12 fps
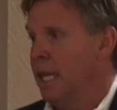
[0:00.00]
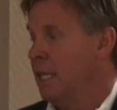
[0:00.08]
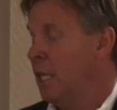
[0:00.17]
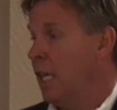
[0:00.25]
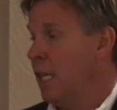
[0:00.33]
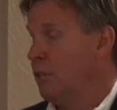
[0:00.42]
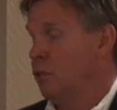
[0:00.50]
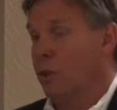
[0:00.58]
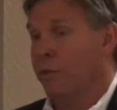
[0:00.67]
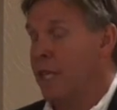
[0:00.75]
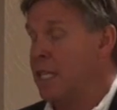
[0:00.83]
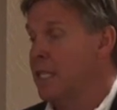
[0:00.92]
And so
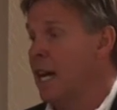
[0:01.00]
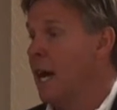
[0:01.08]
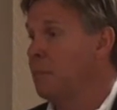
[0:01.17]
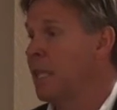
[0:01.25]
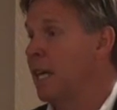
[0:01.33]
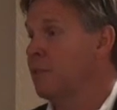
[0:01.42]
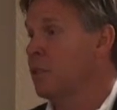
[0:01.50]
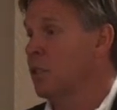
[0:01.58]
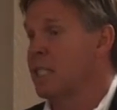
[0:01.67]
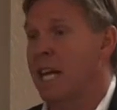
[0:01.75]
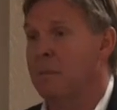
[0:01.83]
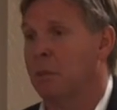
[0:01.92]
if they stopped after
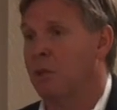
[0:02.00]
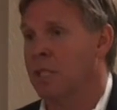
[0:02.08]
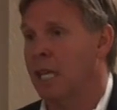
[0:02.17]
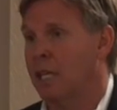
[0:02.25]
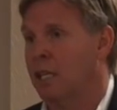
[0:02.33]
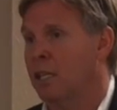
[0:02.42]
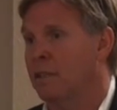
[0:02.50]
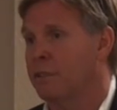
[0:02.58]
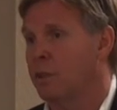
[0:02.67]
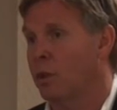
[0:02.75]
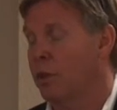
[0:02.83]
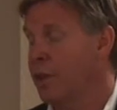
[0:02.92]
10% of your